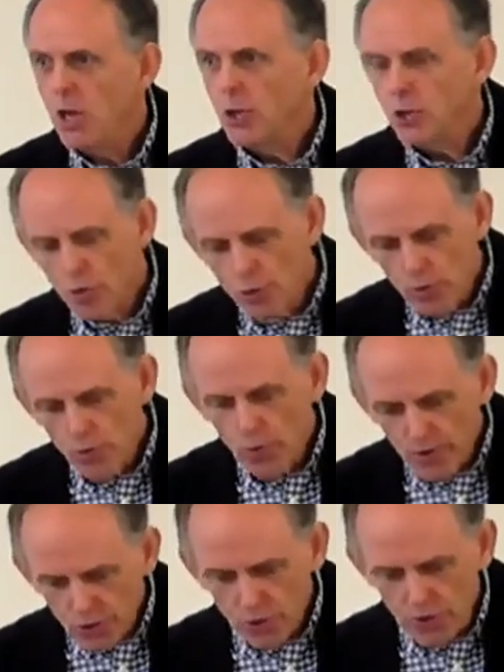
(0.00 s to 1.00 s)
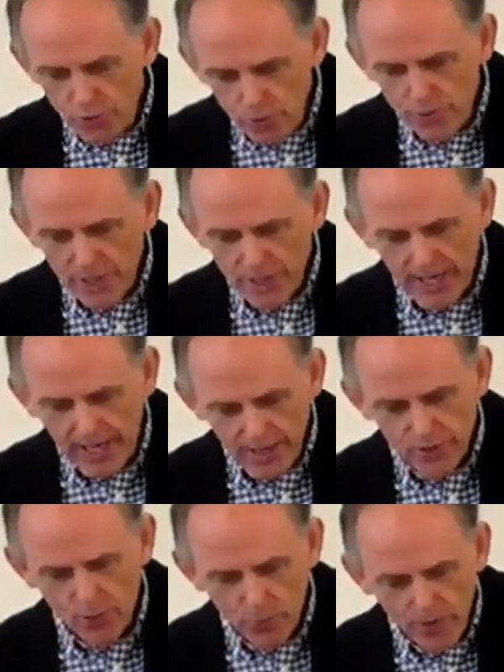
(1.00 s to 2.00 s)
True Christian unity
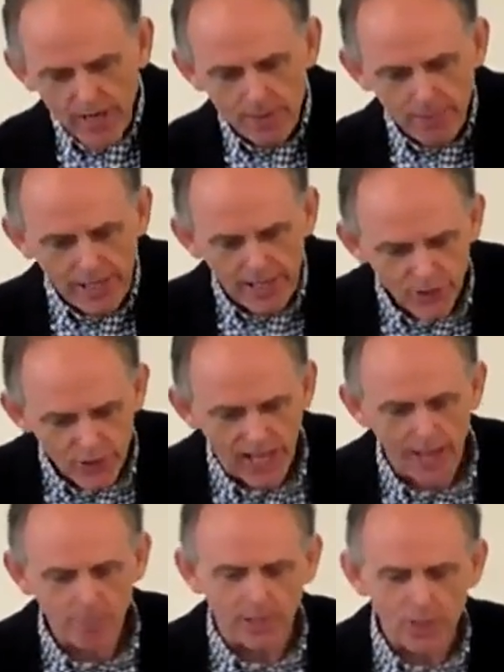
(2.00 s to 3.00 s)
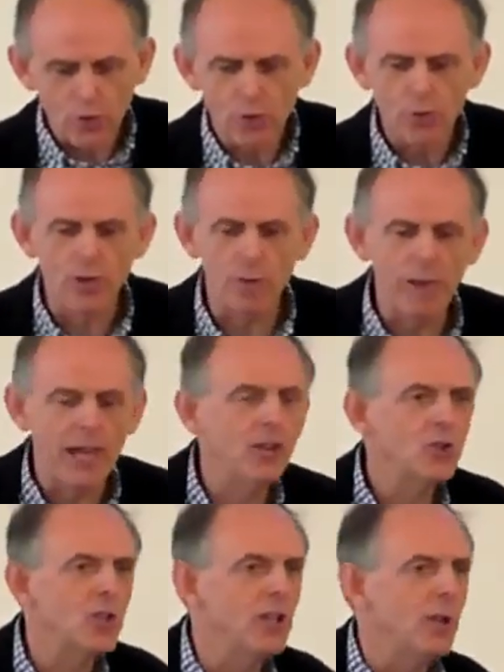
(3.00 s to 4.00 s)
has already been established through the
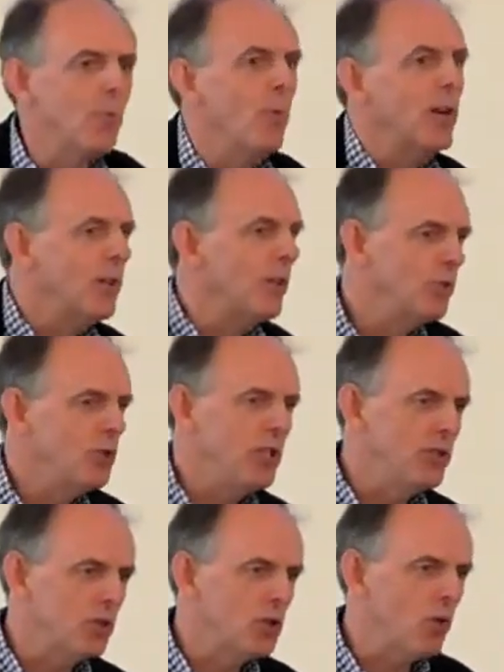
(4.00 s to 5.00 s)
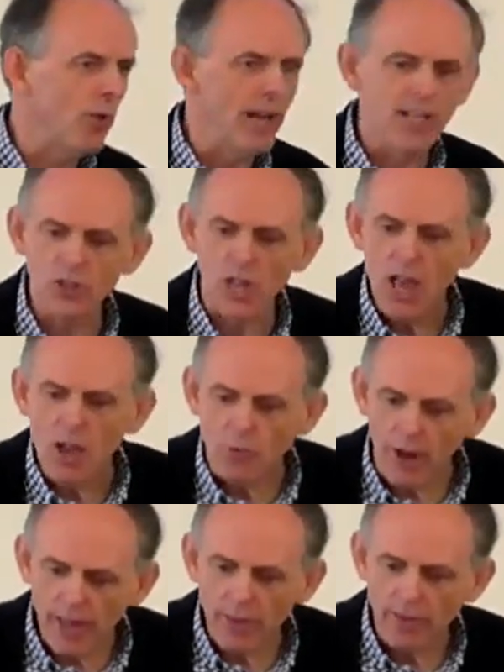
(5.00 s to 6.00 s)
person and work of Jesus Christ.
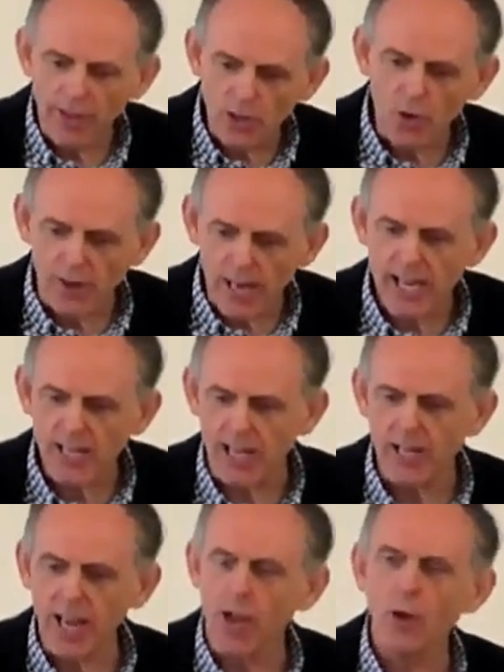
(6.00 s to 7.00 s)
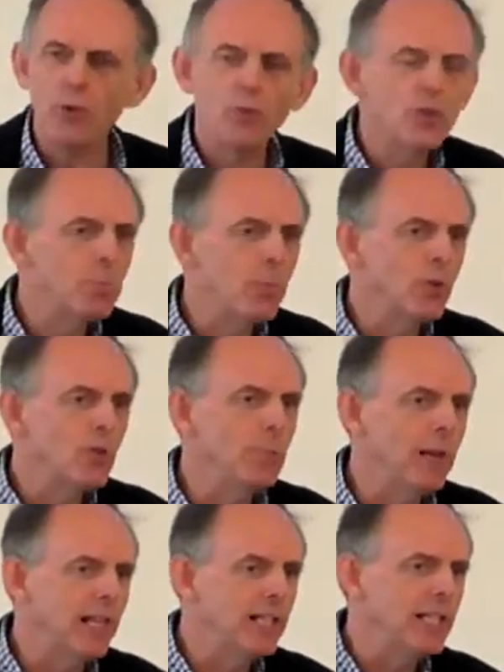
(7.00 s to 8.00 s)
Rather than create it, our
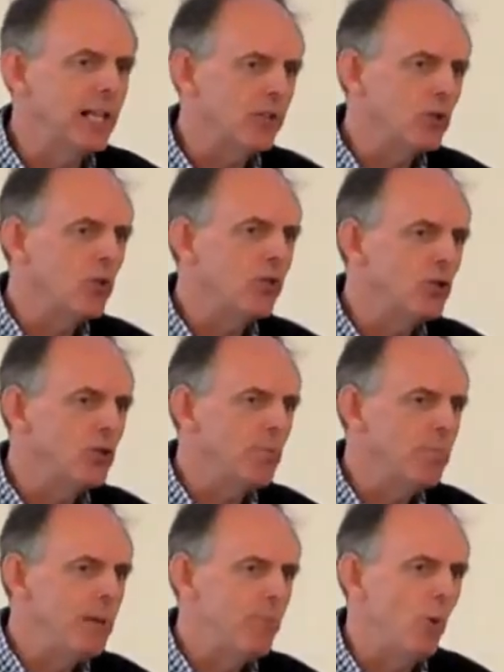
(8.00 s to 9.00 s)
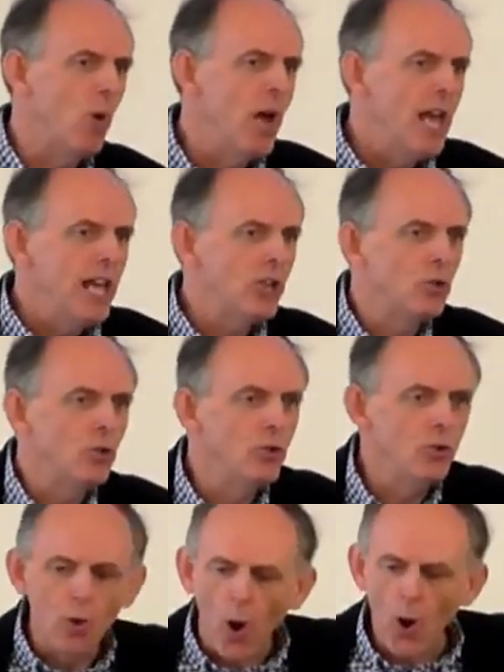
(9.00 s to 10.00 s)
responsibility as Christian people is to
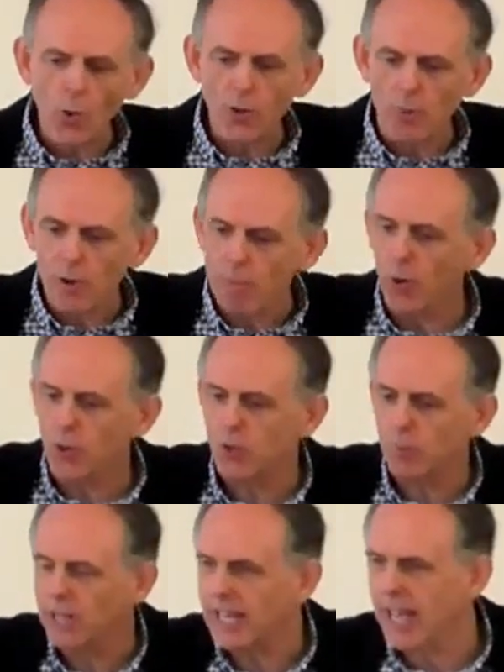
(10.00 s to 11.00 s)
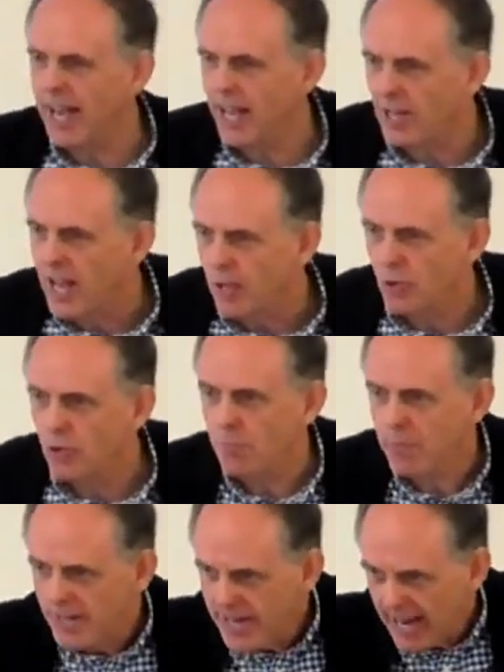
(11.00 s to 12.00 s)
do all that we possibly can to
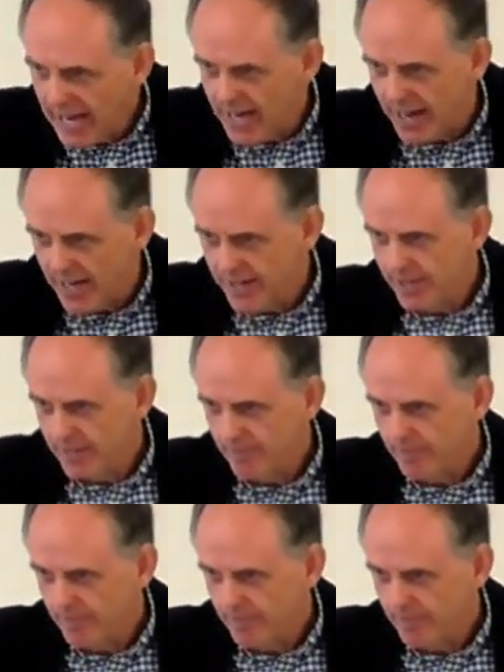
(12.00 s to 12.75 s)
maintain it.